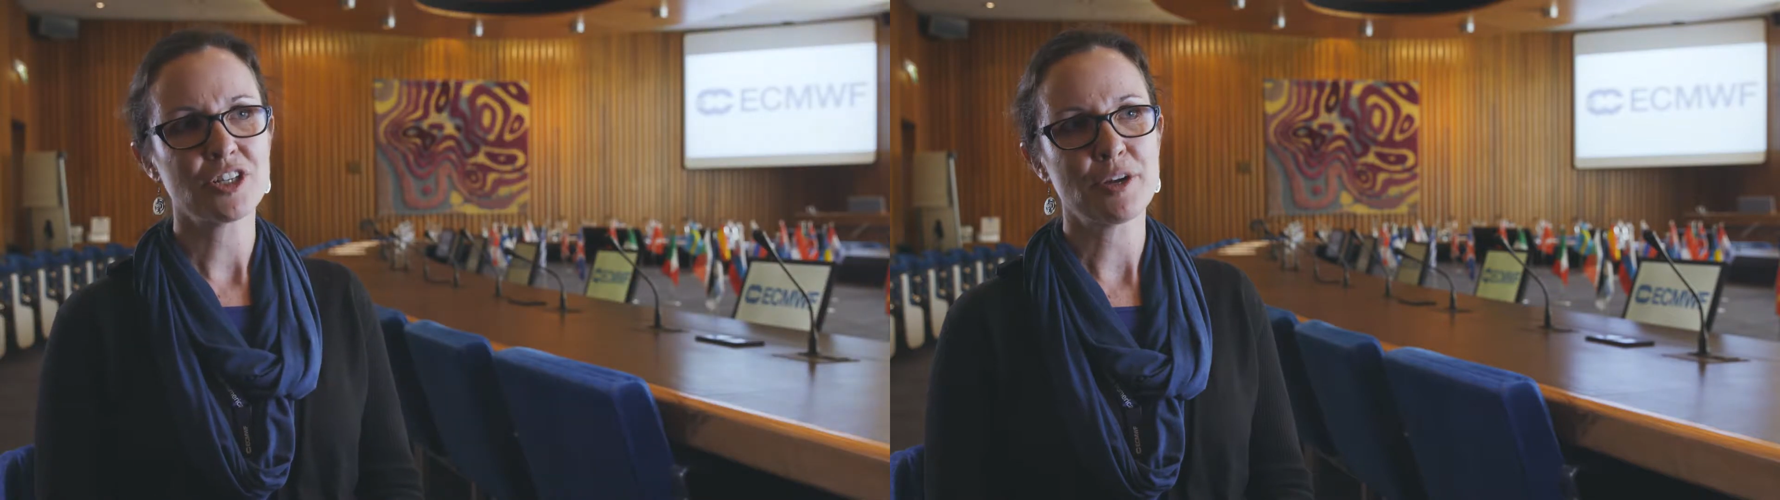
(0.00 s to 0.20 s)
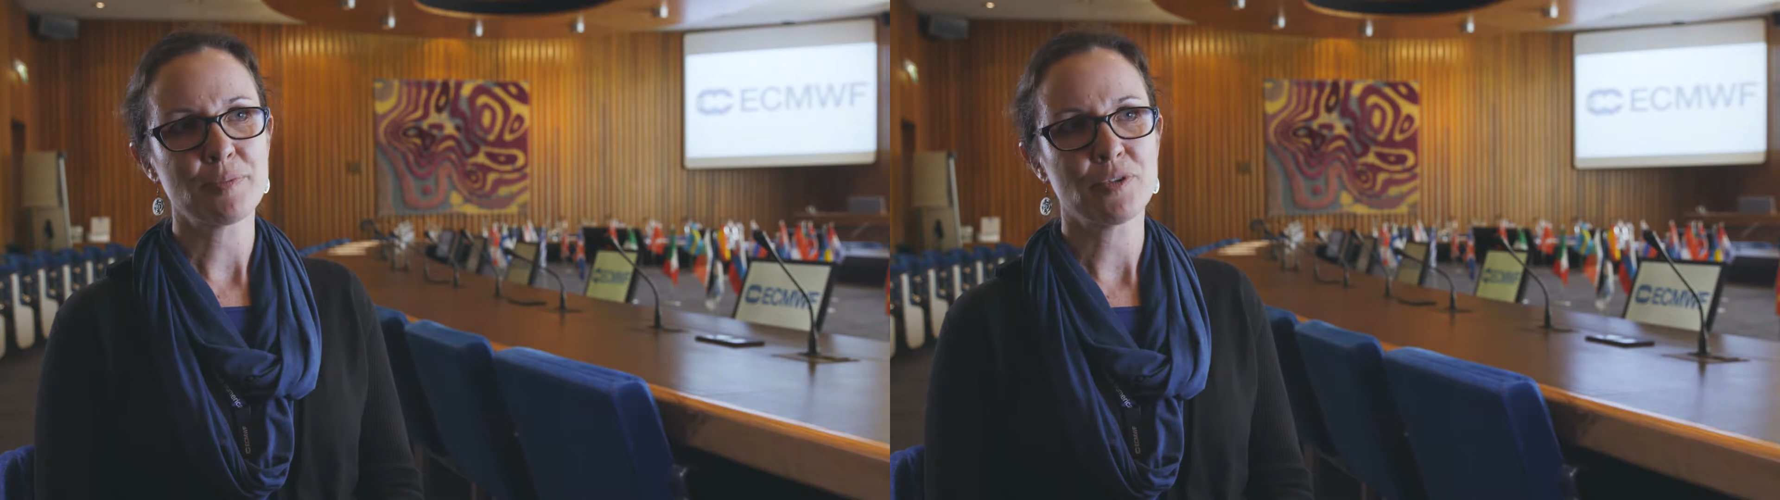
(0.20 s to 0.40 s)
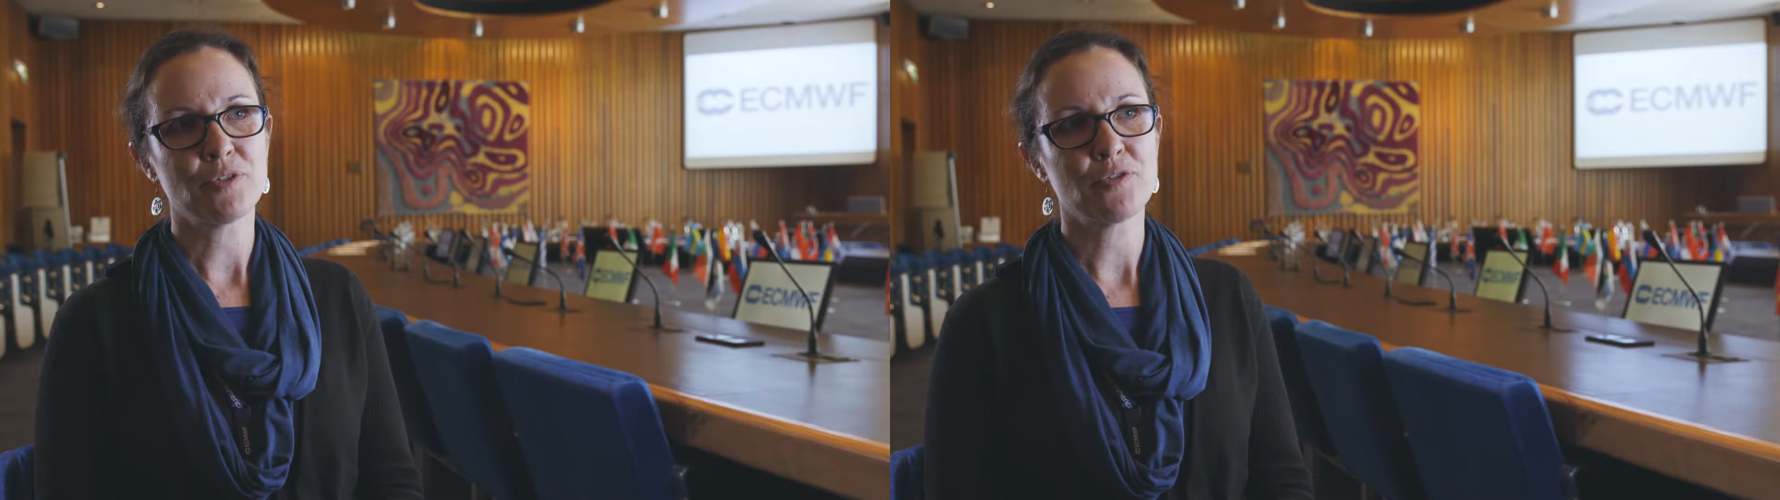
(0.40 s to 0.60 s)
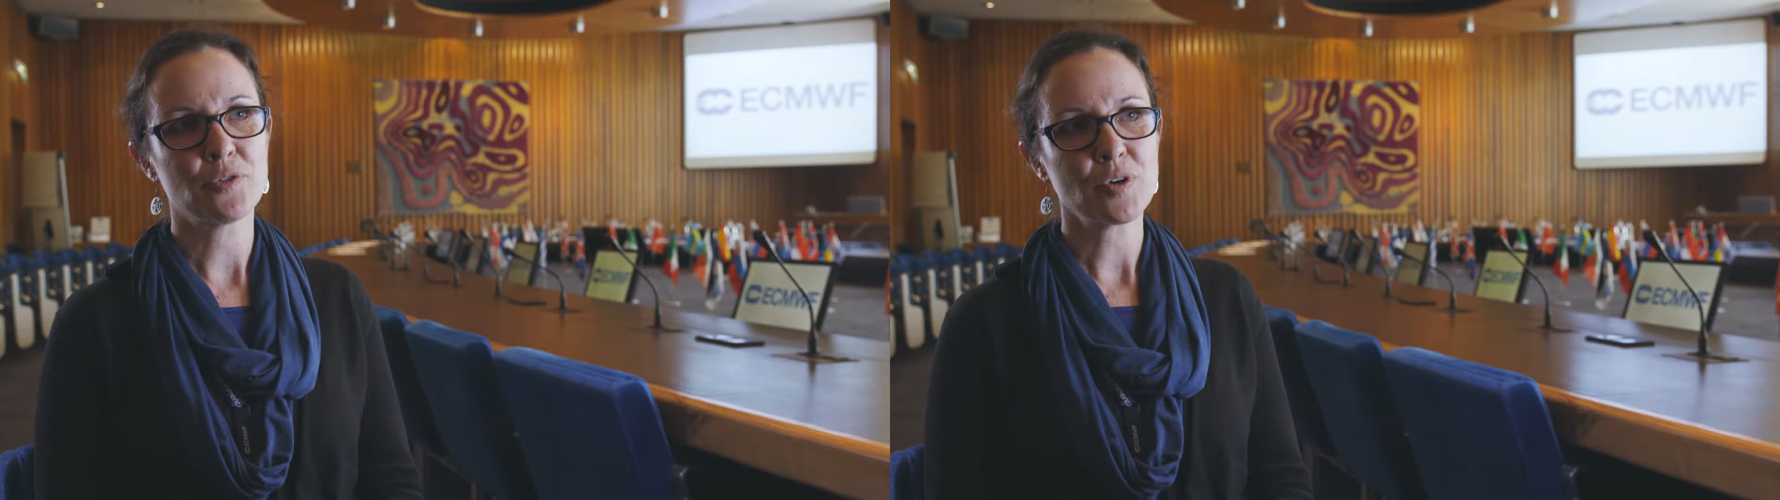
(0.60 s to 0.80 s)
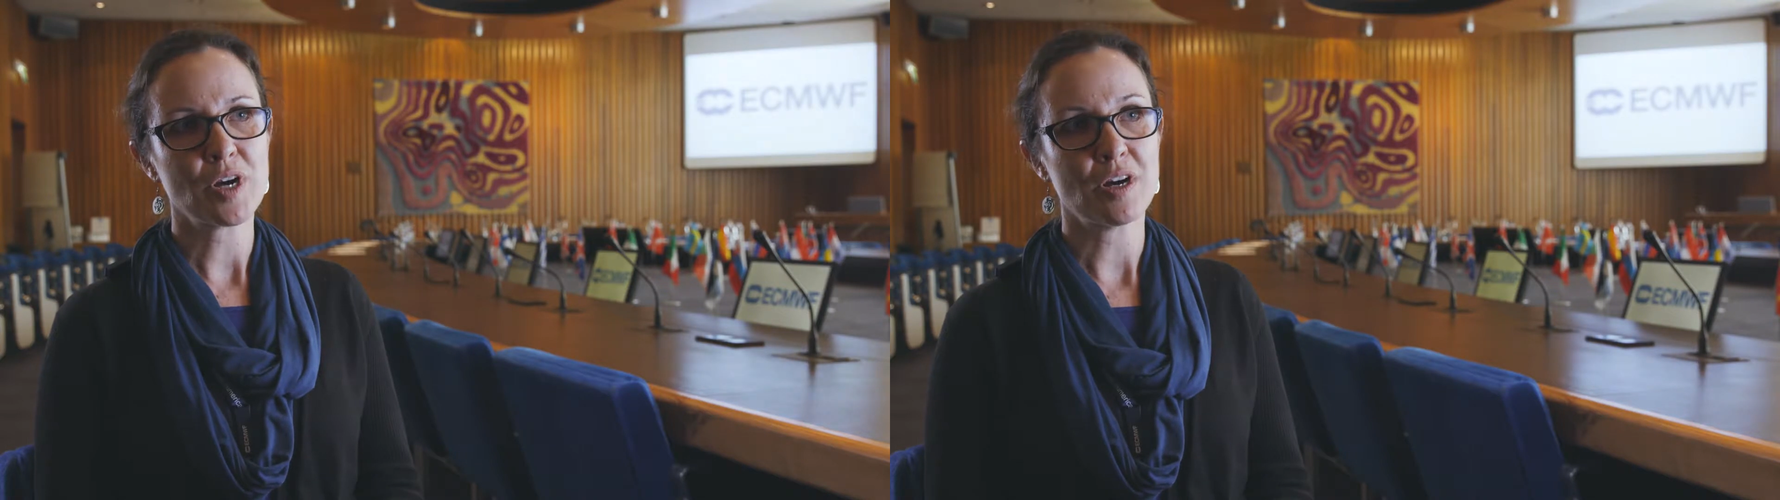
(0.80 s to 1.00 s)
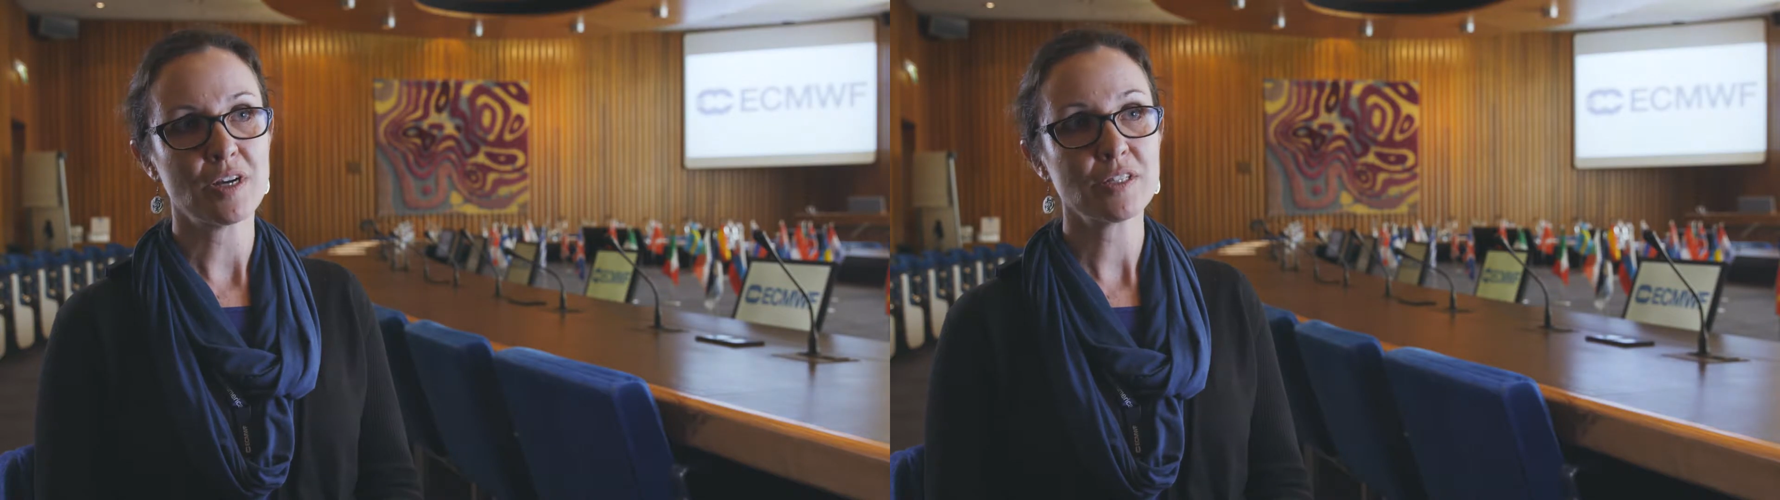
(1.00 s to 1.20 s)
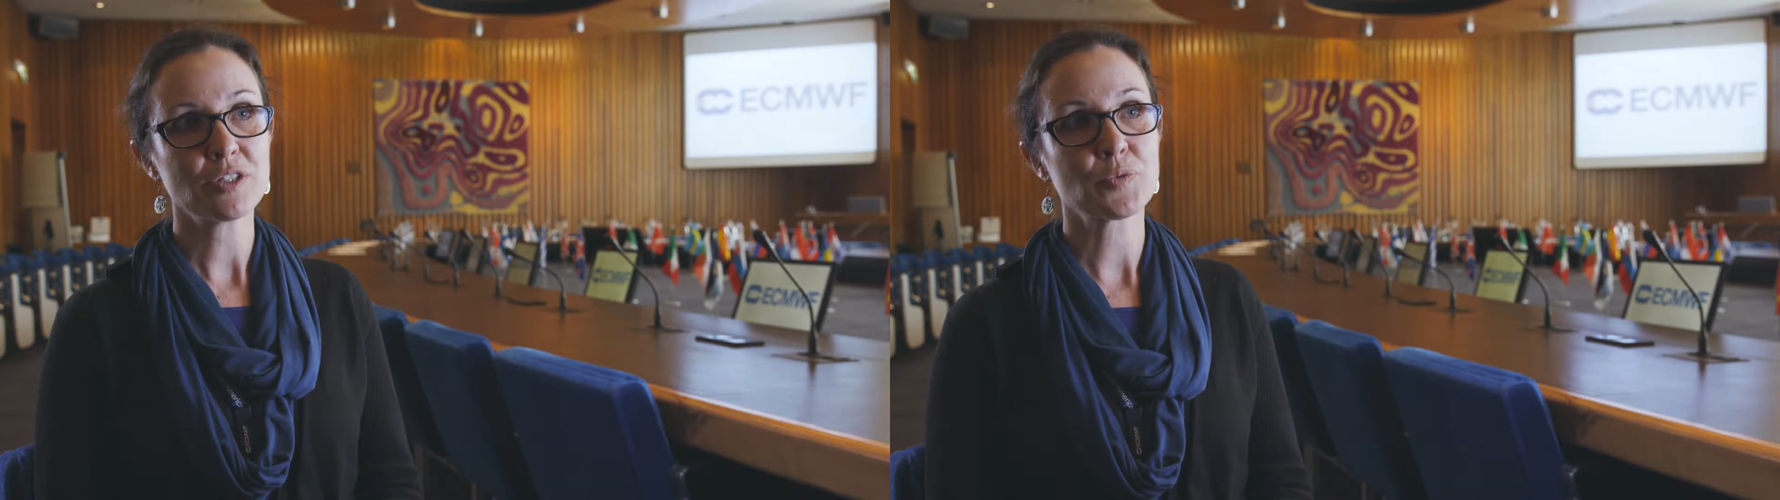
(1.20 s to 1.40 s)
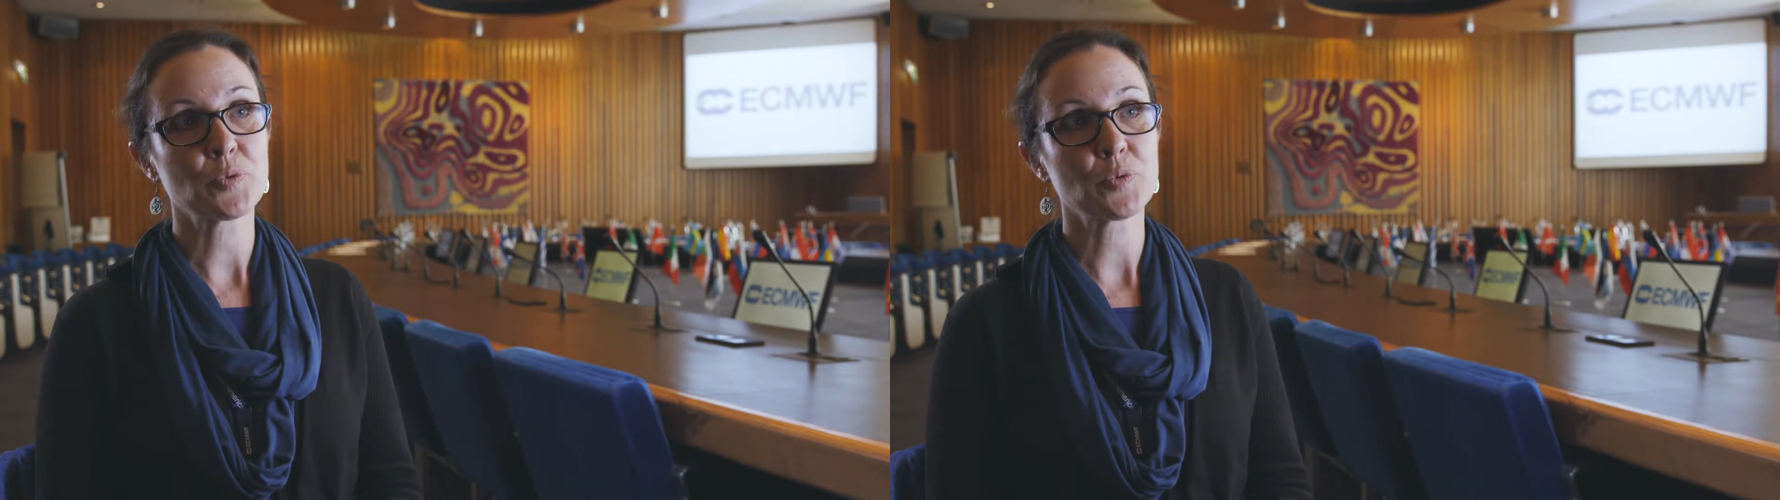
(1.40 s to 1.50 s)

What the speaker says: number of forecasts